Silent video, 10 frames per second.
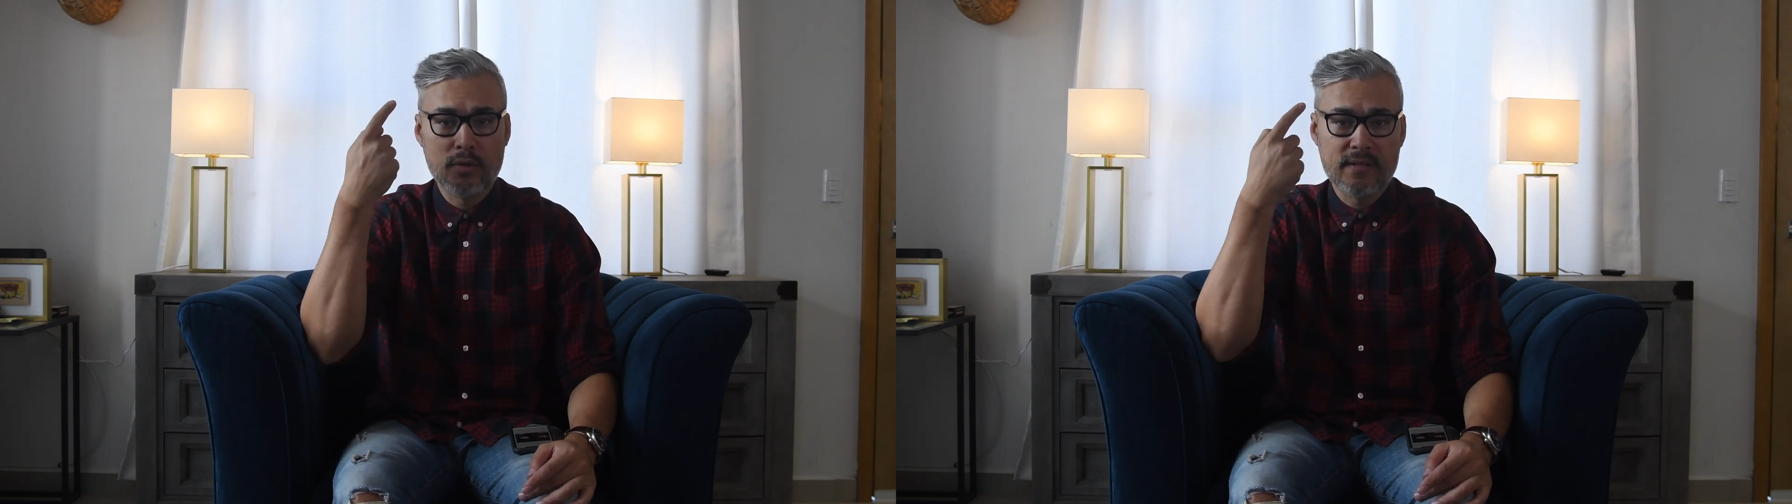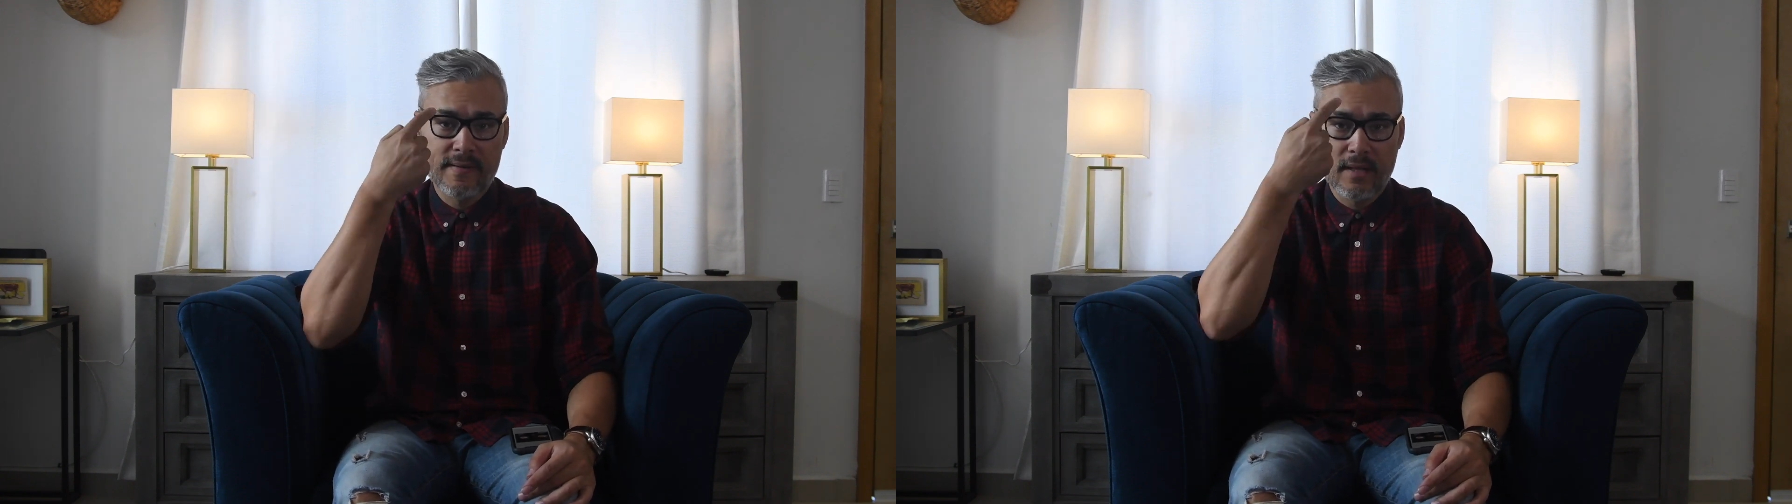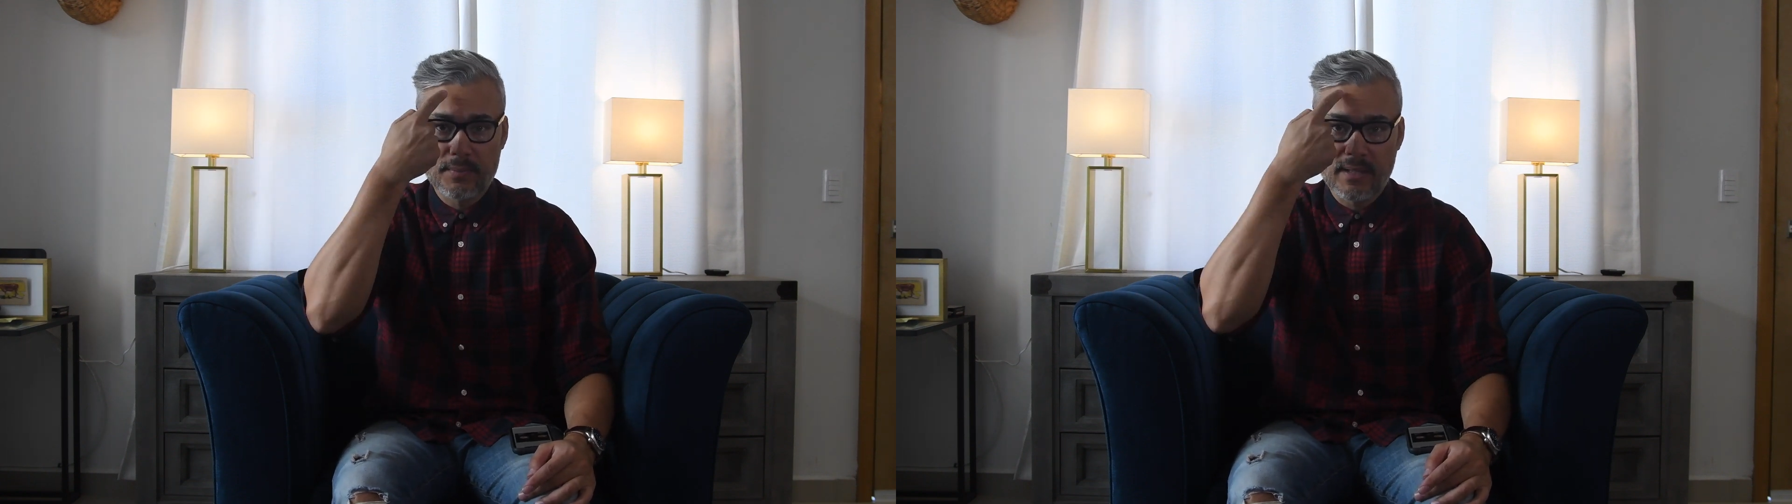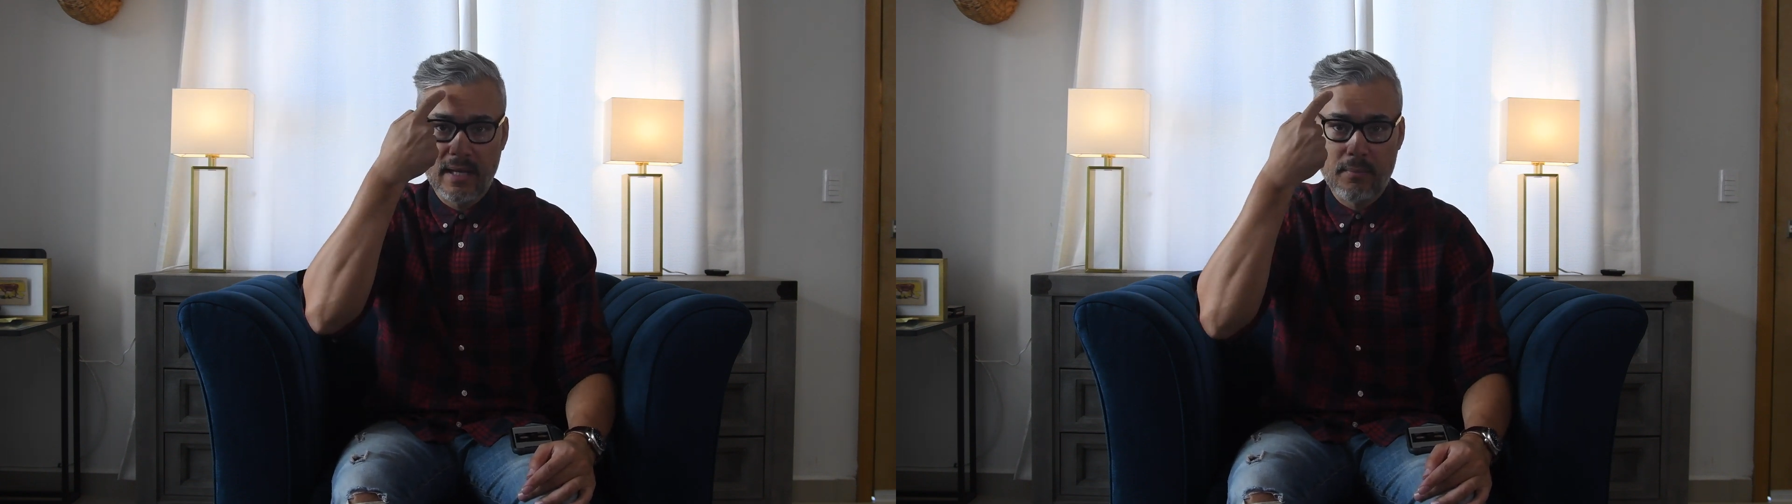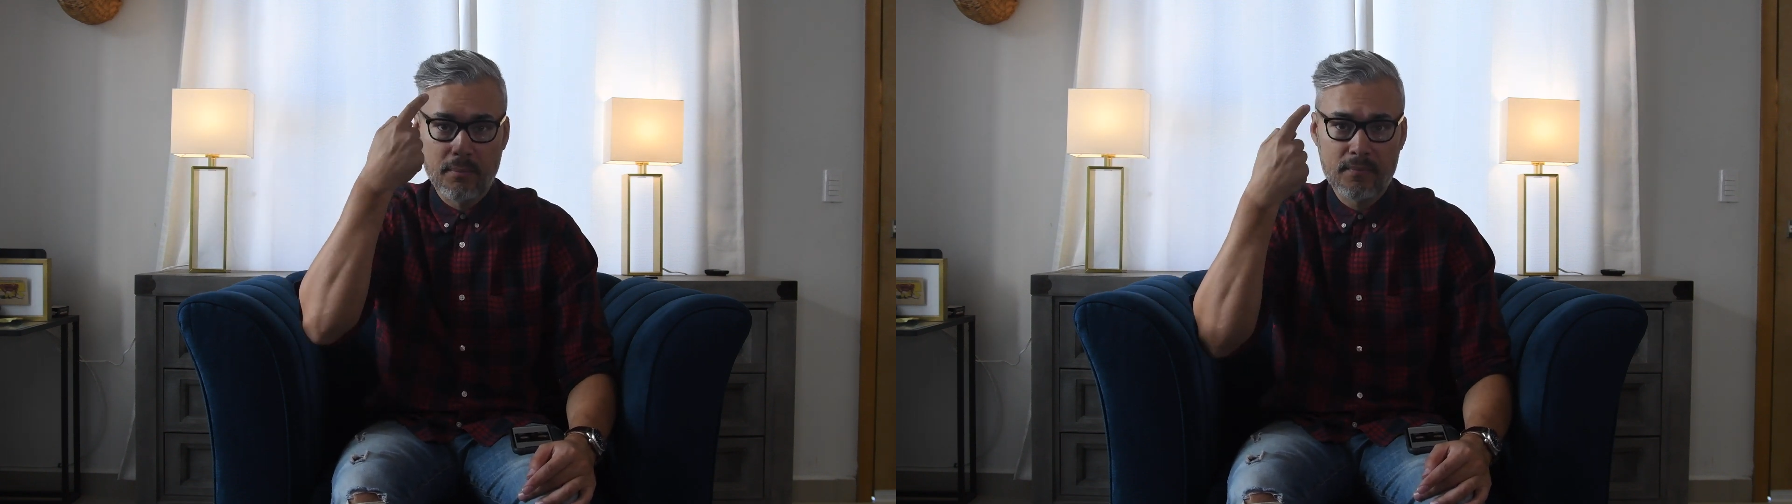or develops
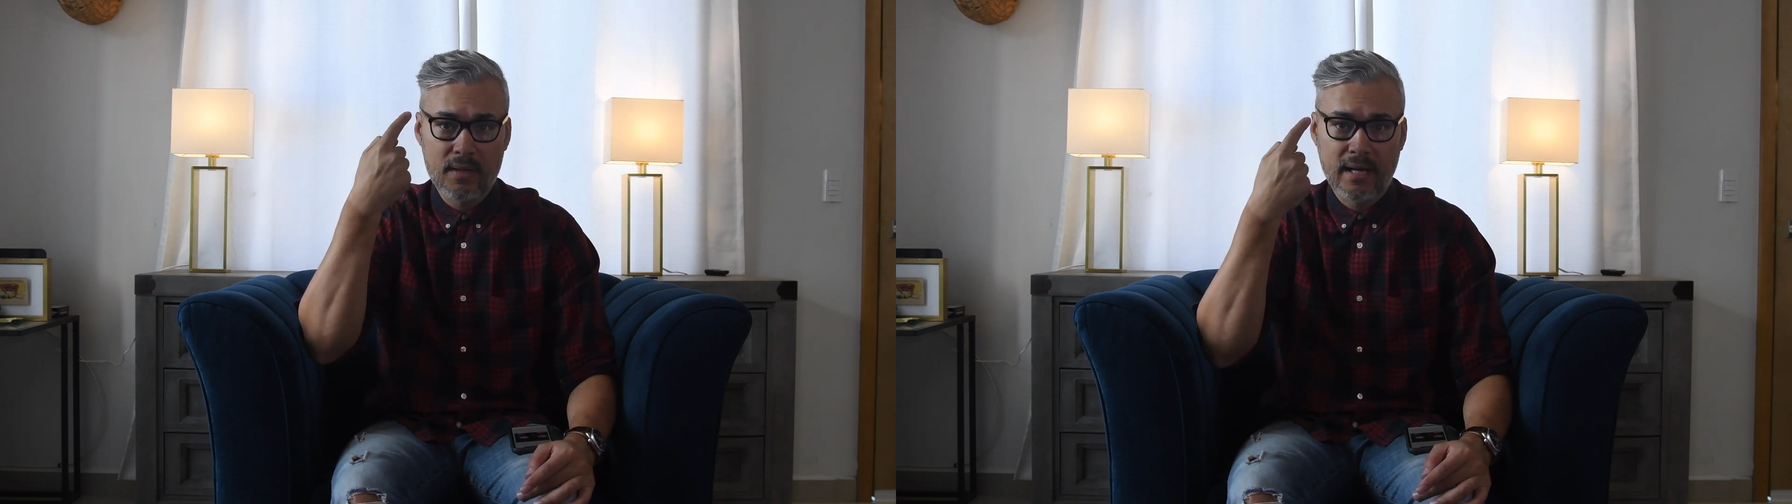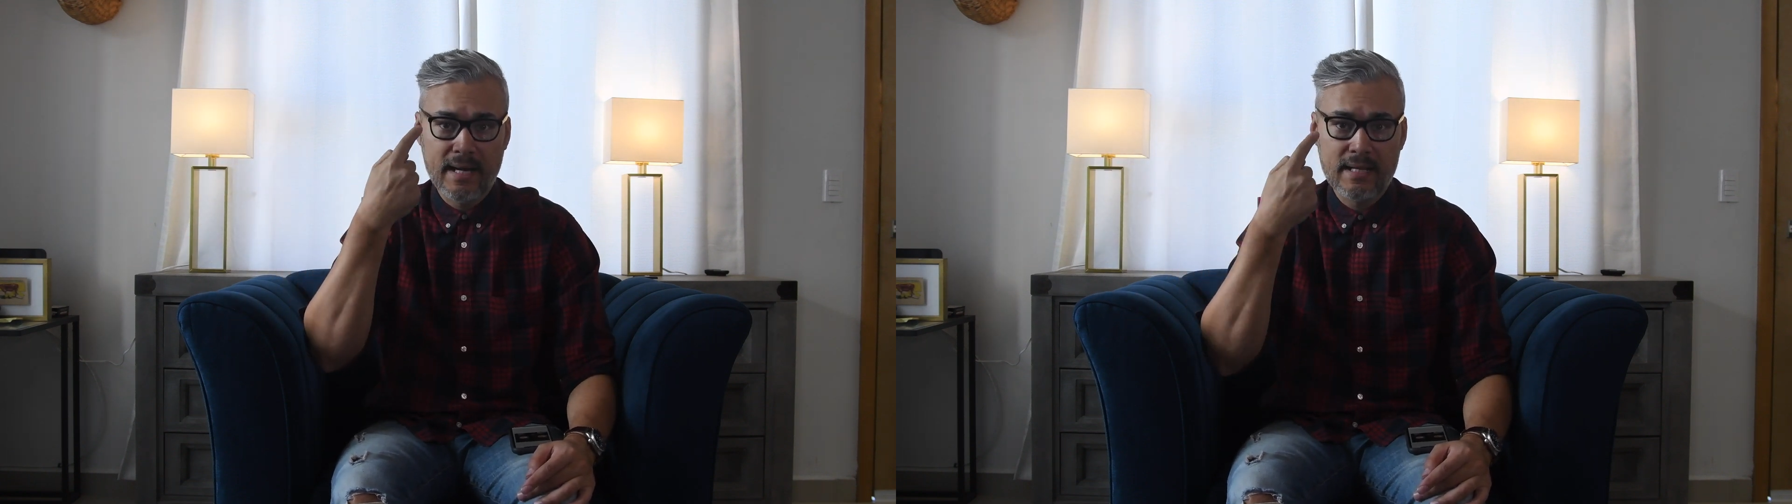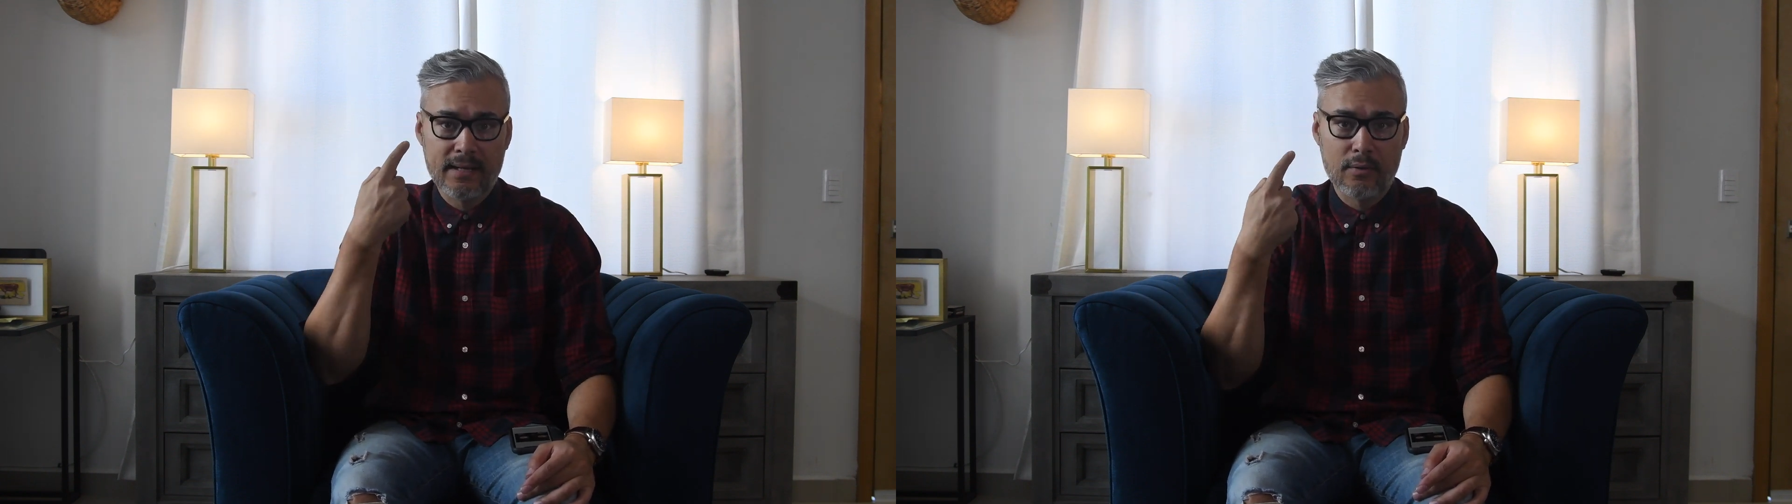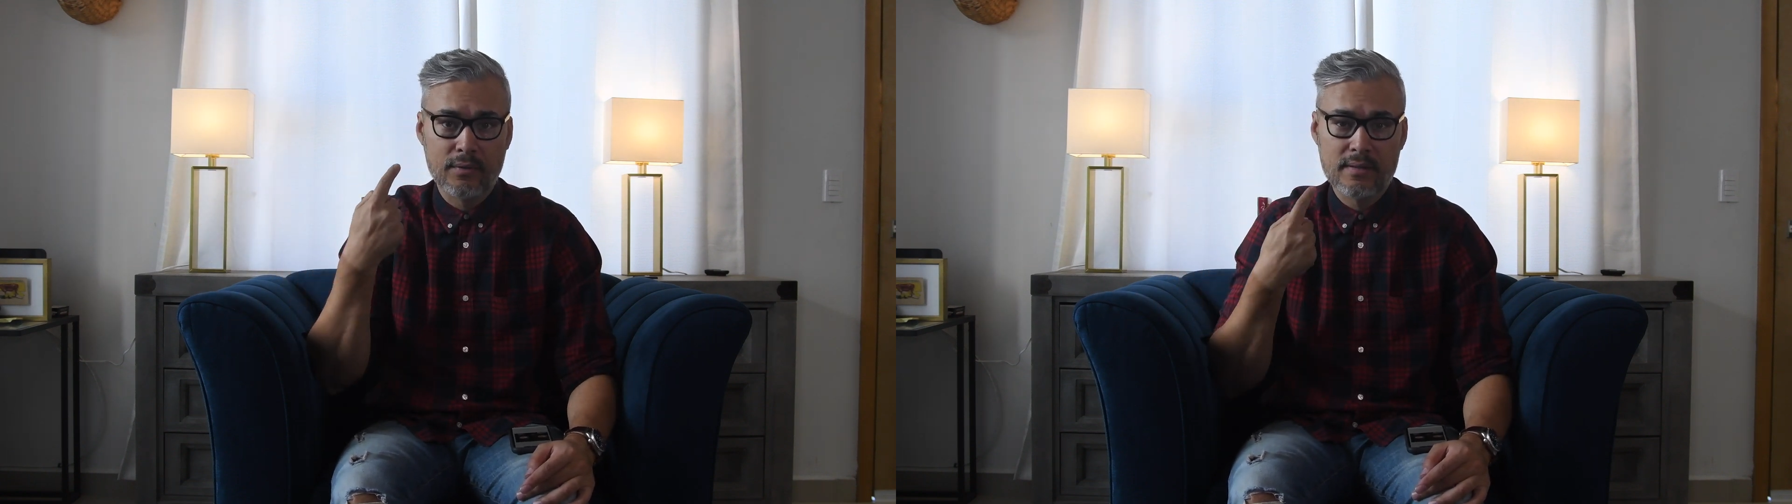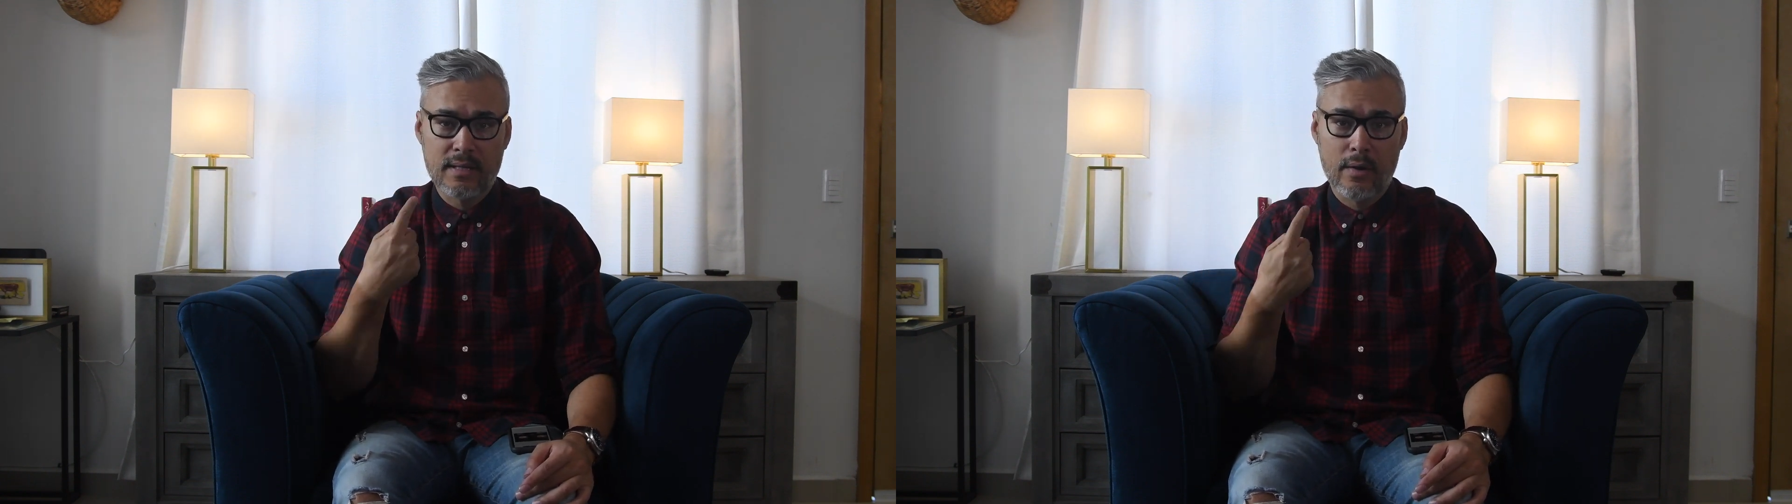a highlight on this